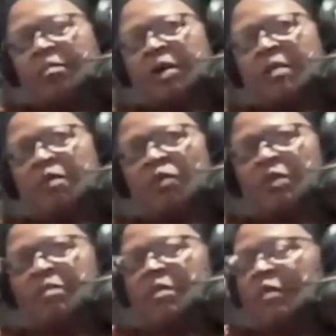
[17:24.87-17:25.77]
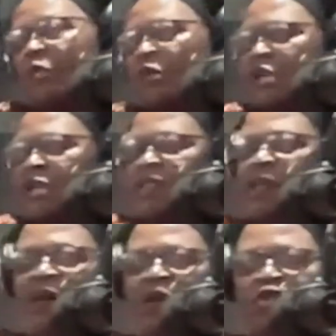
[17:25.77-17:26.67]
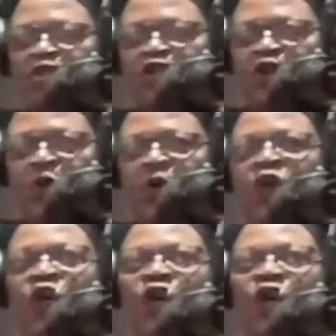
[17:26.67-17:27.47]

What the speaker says: people what is surrounding you,